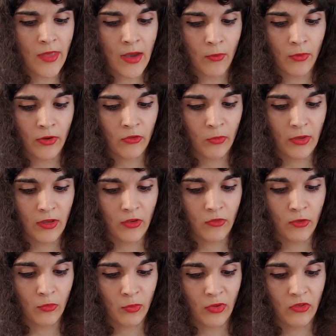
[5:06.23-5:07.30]
that works because
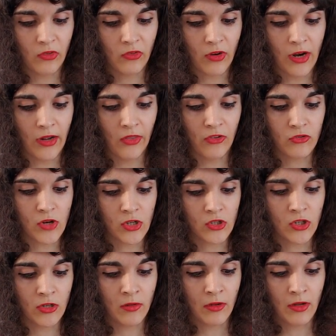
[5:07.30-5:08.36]
those places are highly
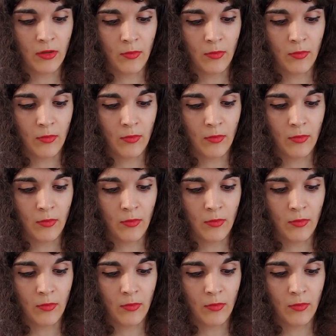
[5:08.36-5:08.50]
structured,